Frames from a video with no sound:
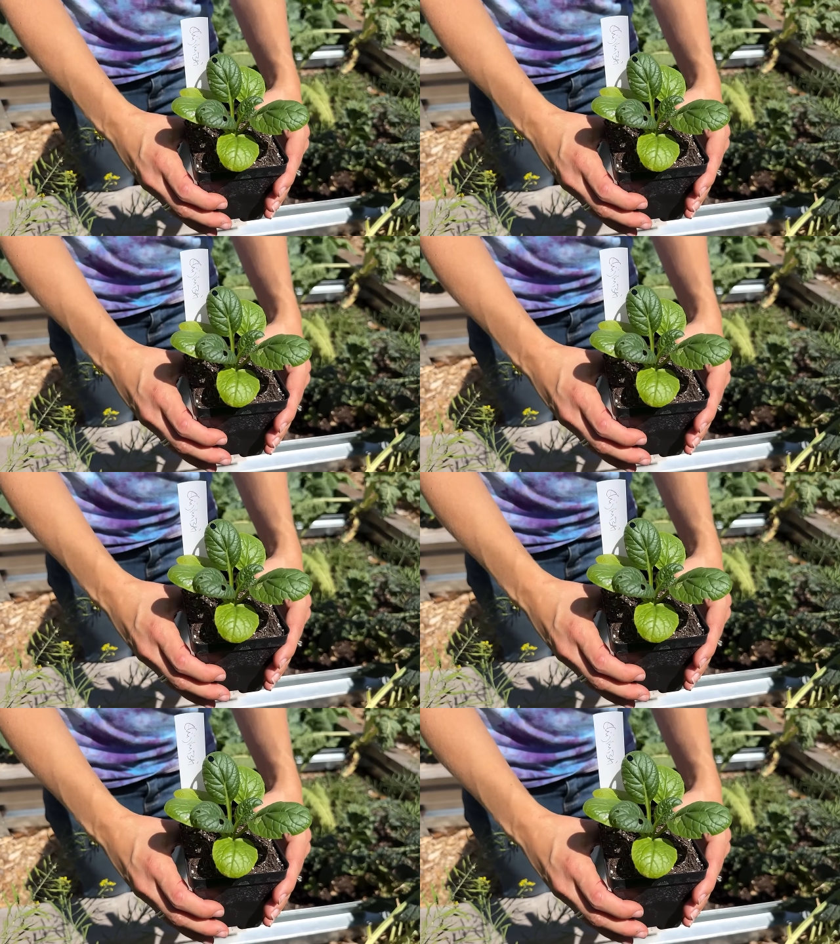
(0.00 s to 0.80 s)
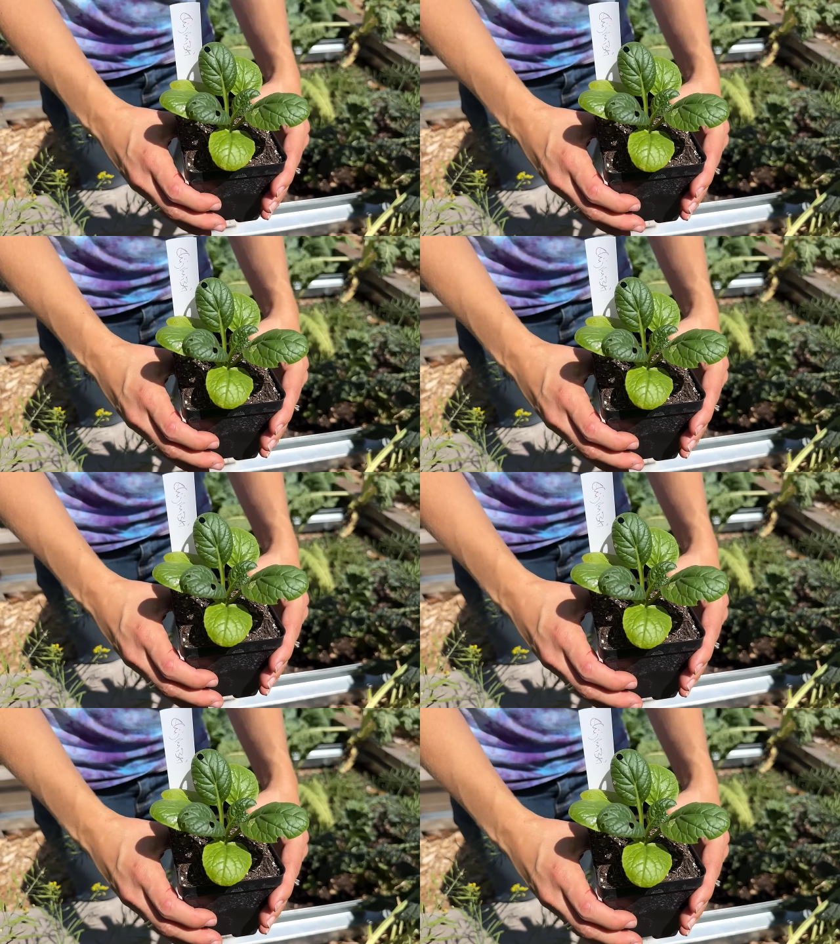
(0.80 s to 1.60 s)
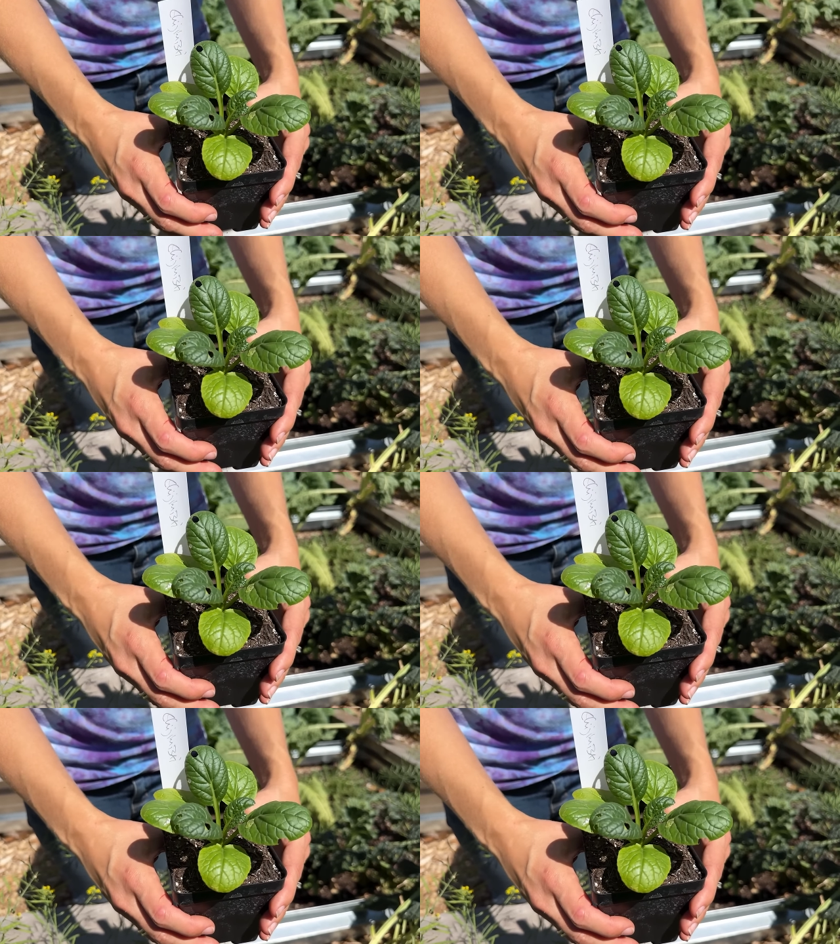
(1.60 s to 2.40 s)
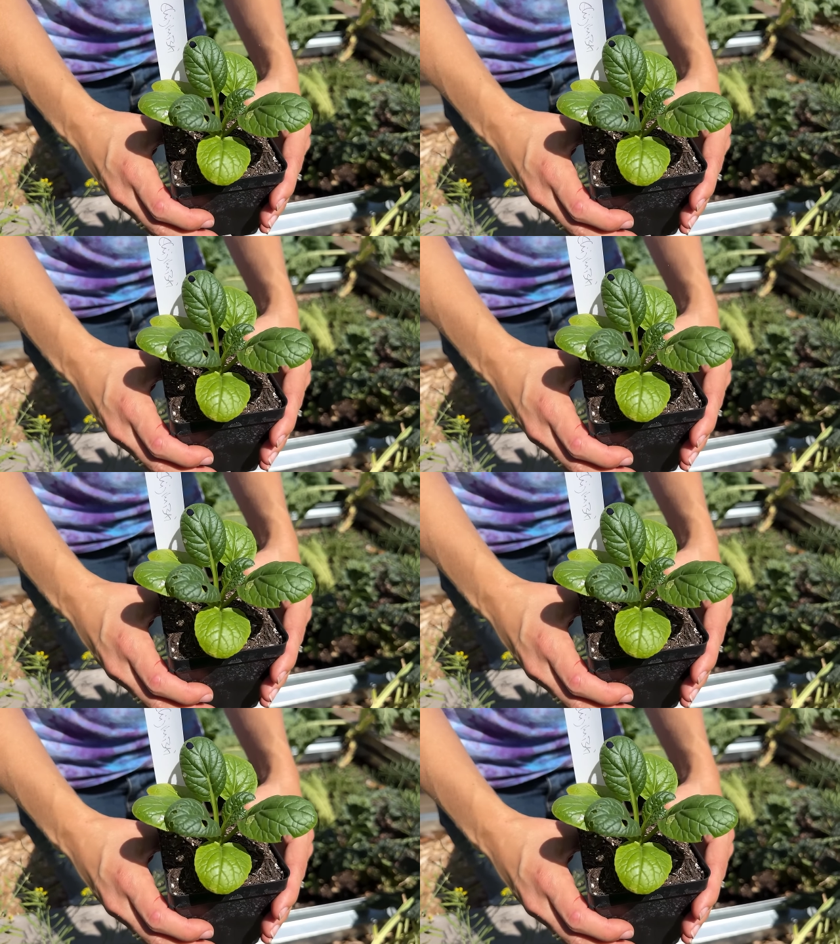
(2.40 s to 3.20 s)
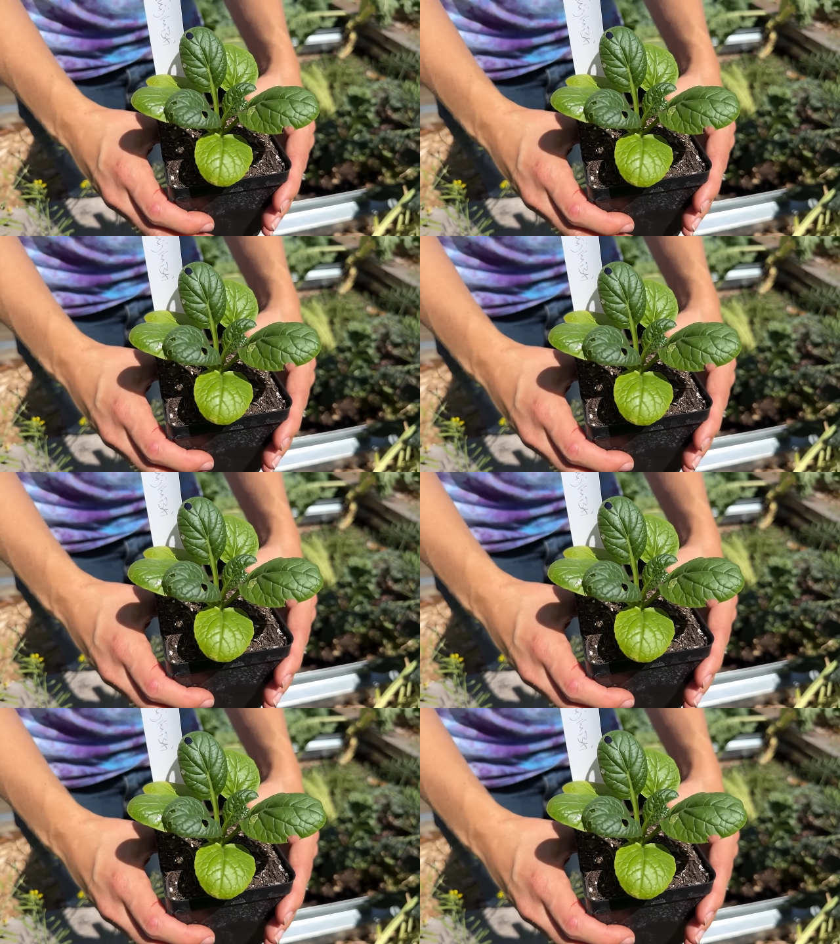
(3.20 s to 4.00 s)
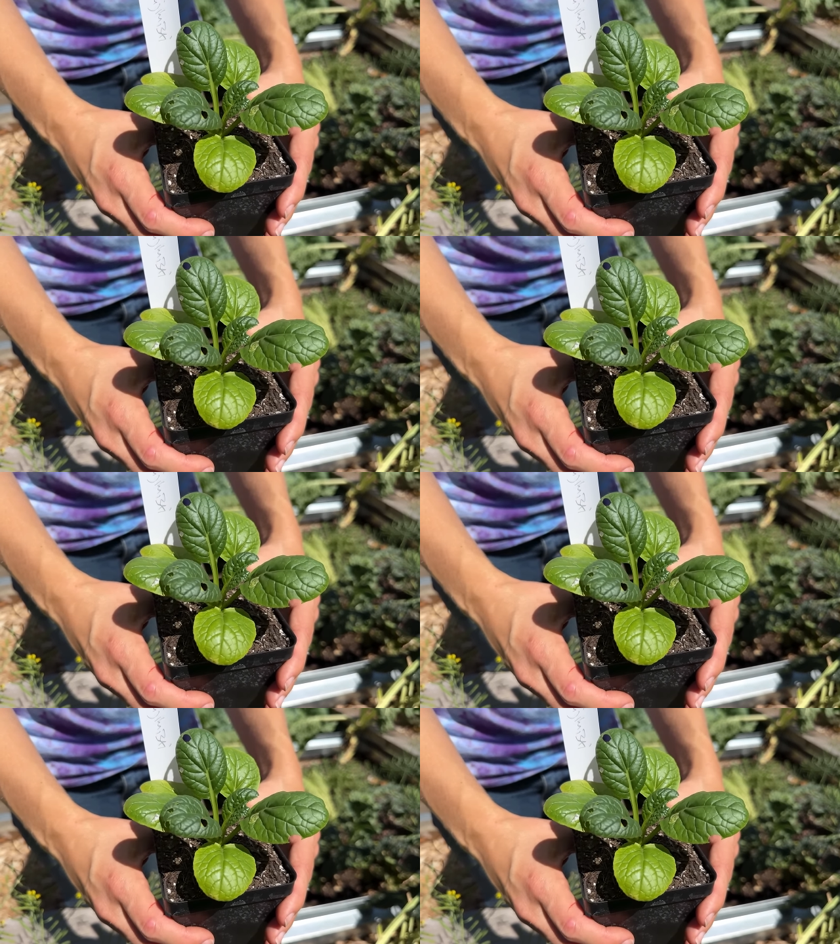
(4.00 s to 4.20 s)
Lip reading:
Nobody's mouth can be seen.